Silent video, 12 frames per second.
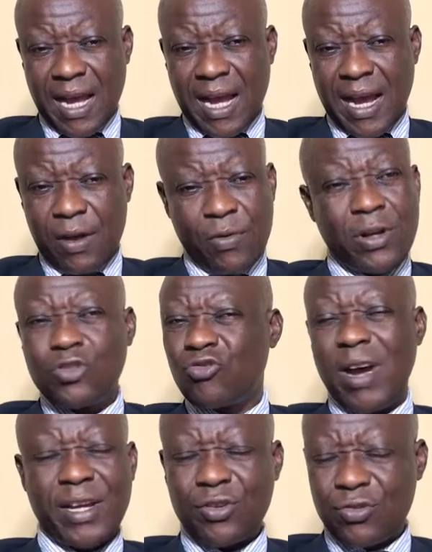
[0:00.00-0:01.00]
I will
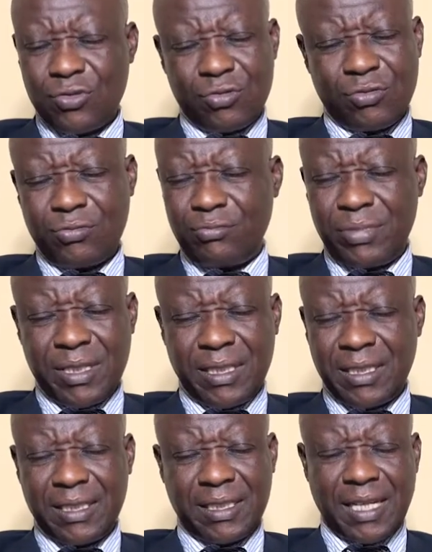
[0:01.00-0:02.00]
try to
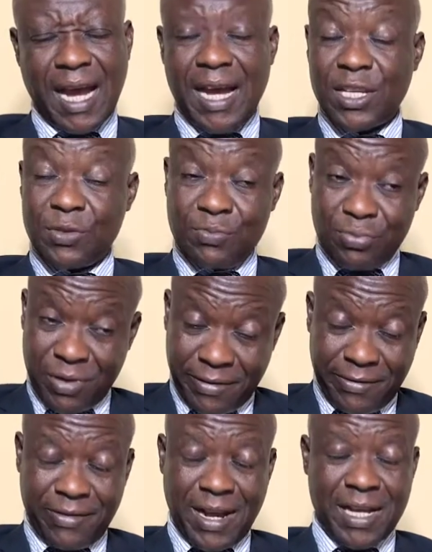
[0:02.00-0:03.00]
be as
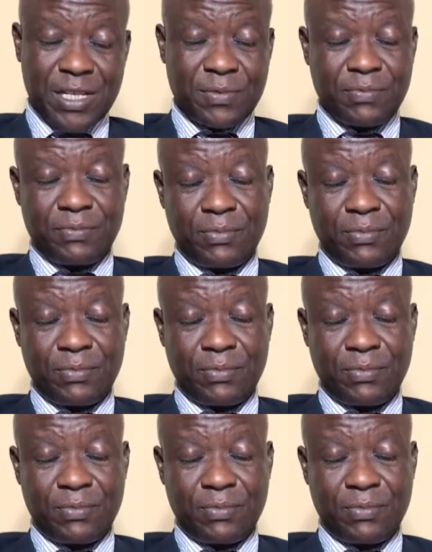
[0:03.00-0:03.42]
brief as